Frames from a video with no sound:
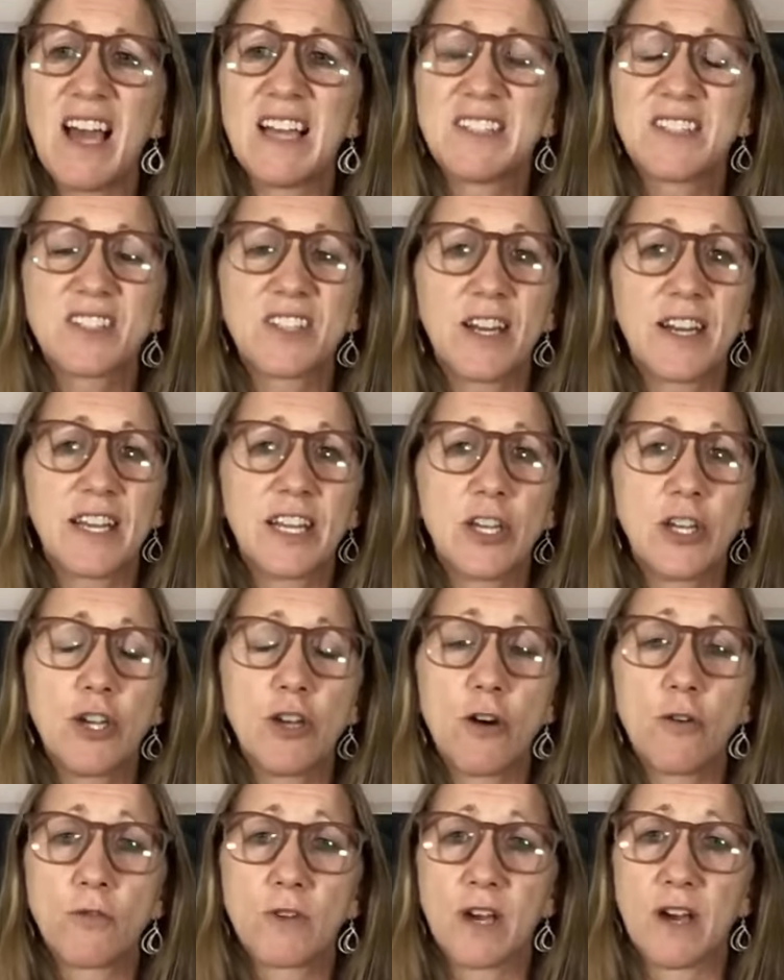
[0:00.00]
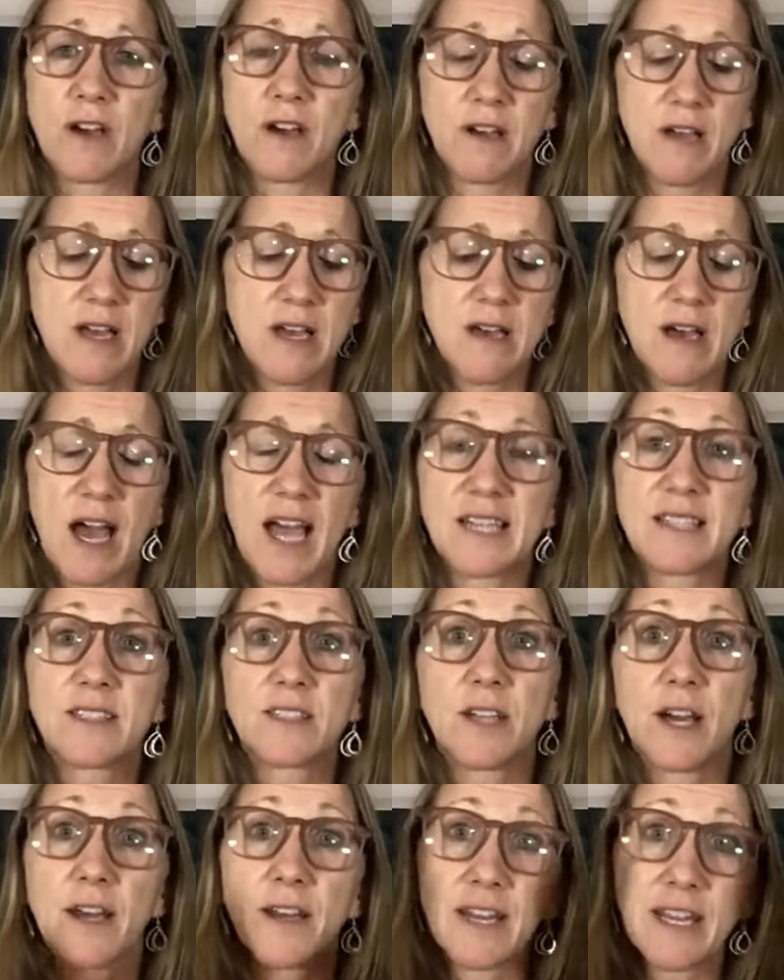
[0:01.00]
I studied yoga. I
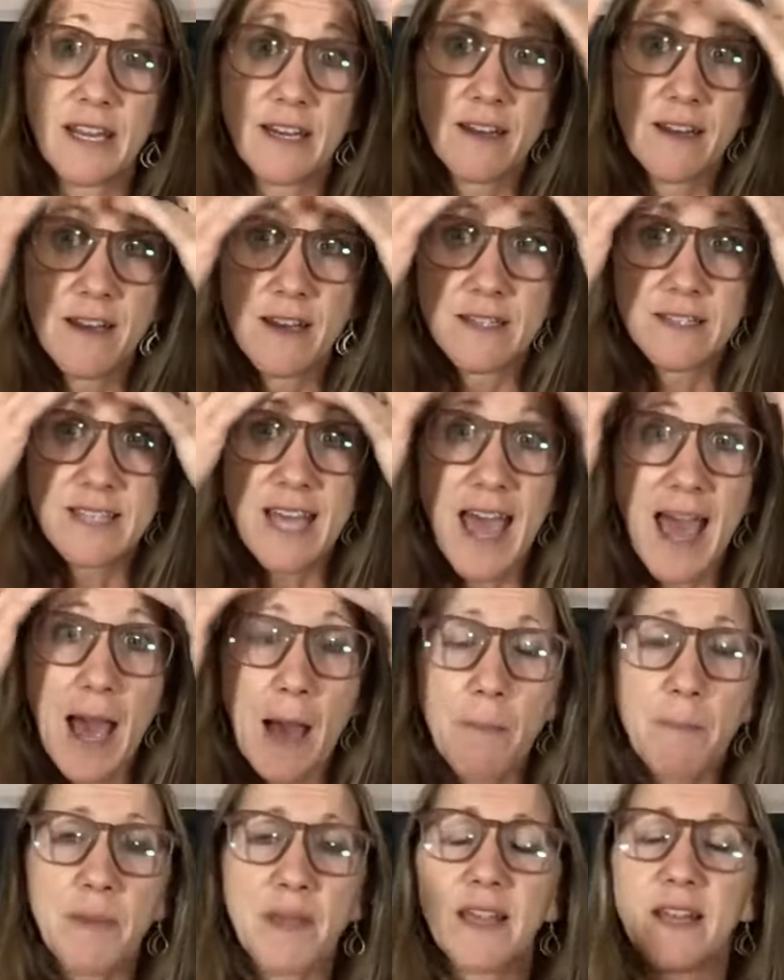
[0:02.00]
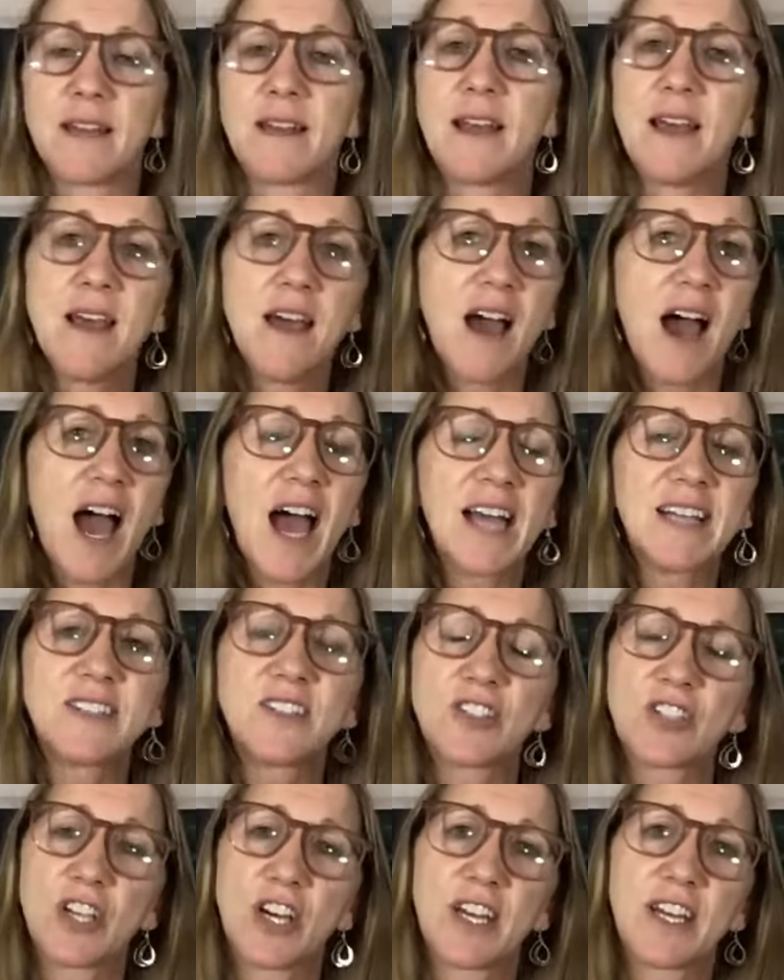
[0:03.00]
studied tapping. I
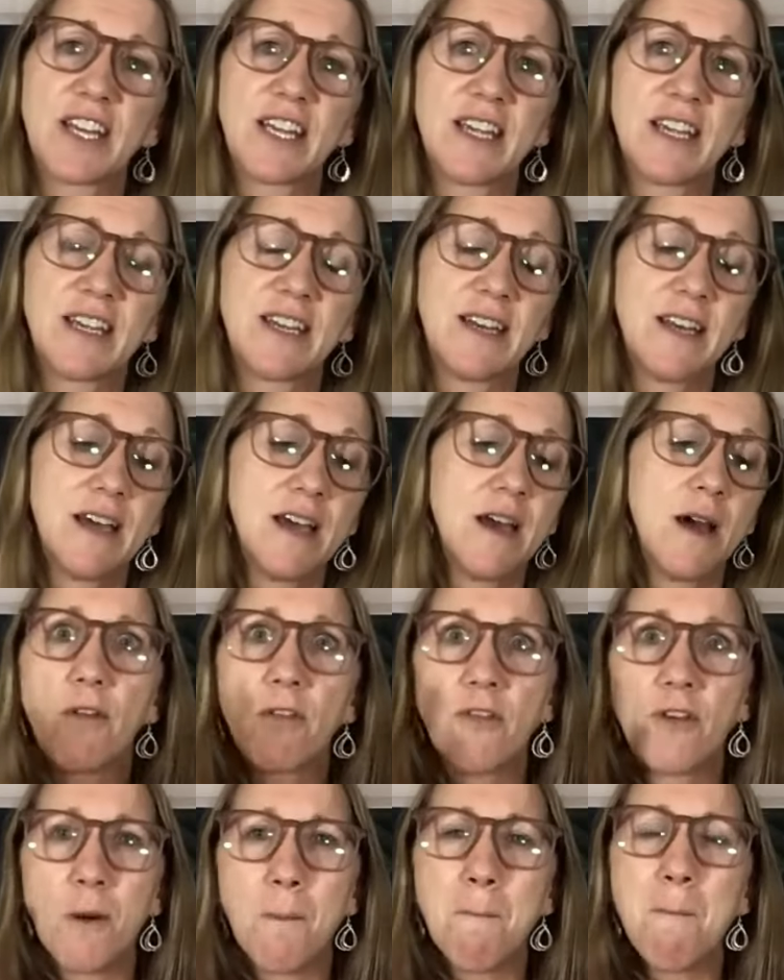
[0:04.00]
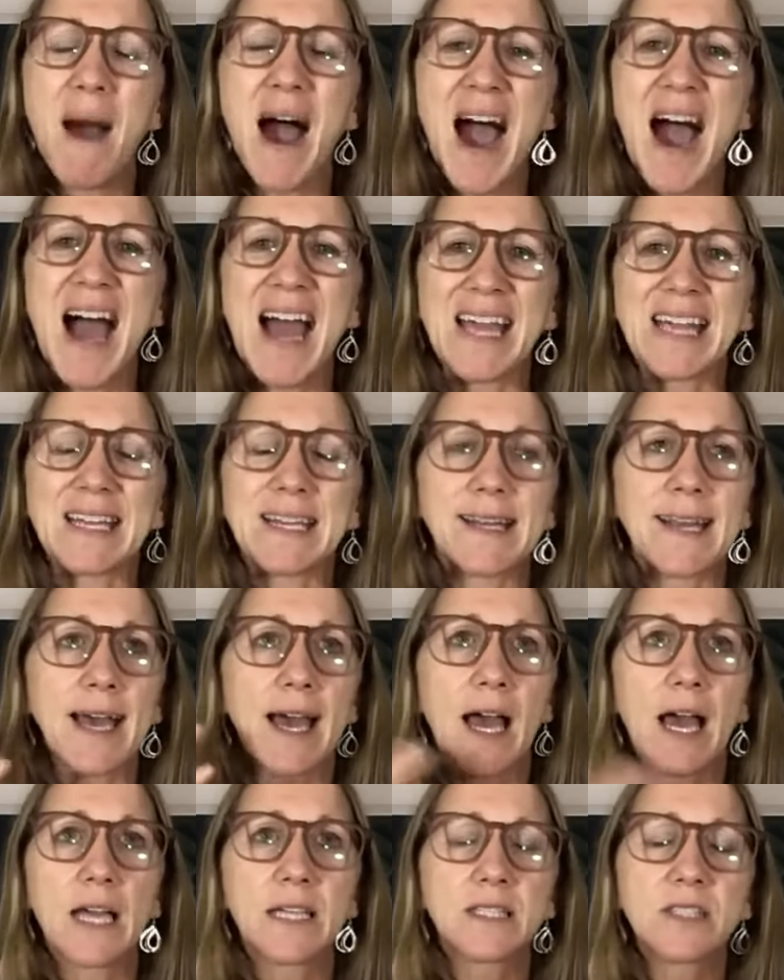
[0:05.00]
studied the mind.
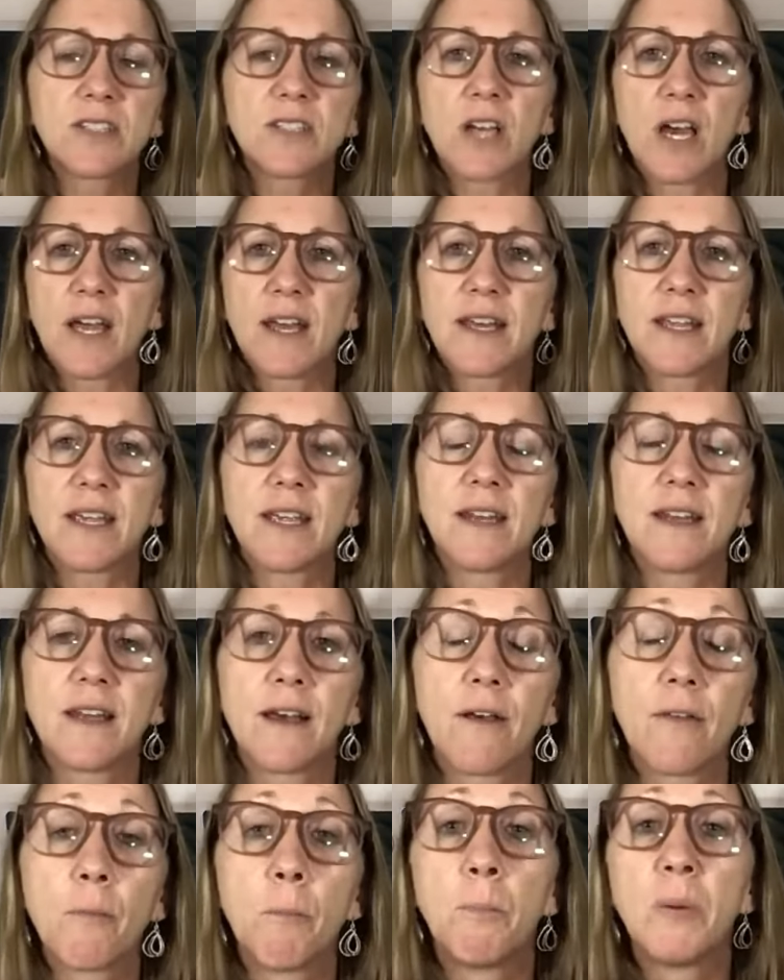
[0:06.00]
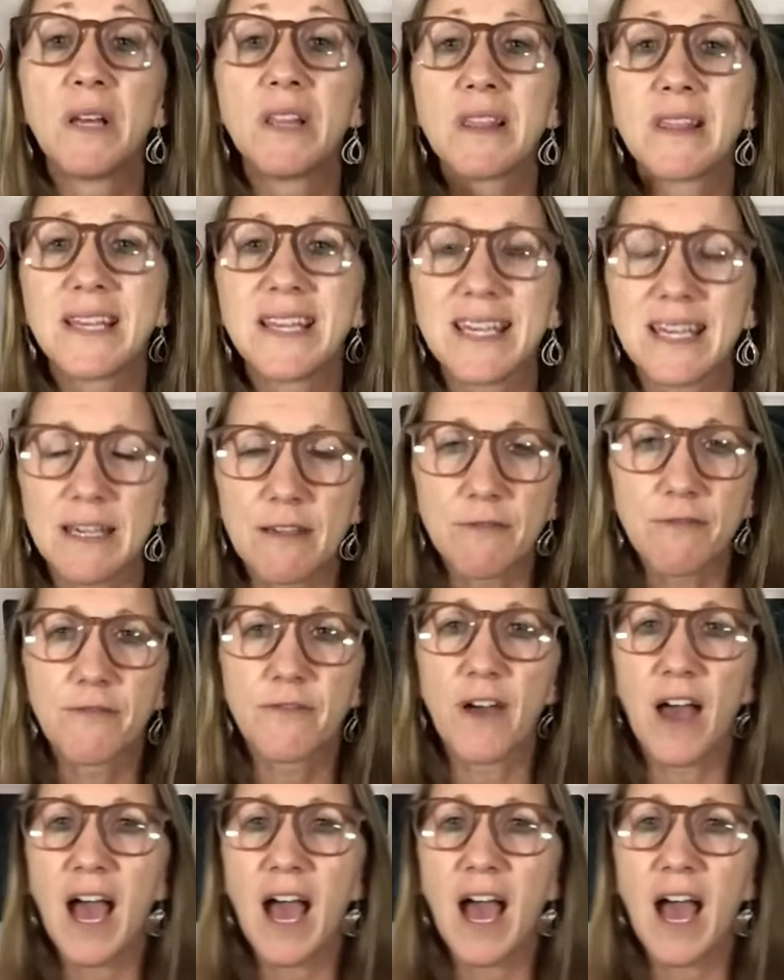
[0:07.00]
I studied belief.